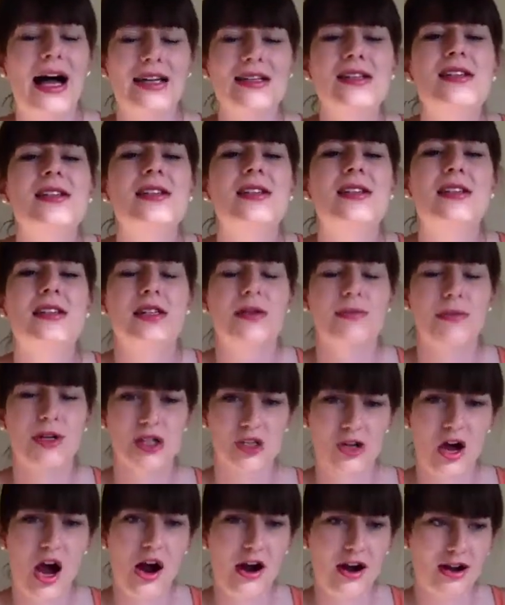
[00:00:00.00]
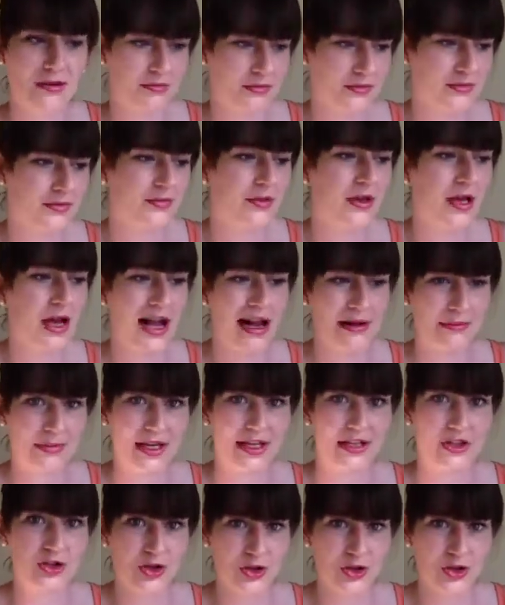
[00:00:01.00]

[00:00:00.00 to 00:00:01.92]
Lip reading: and the mascara I'm like